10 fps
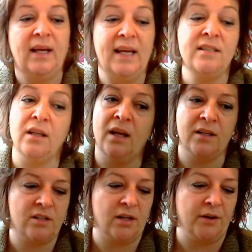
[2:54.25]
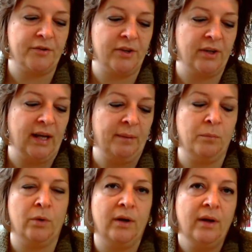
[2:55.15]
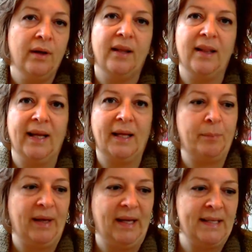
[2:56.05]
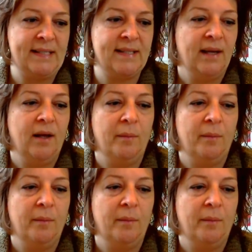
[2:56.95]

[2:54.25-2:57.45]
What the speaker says: It's a lot softer and more like paste,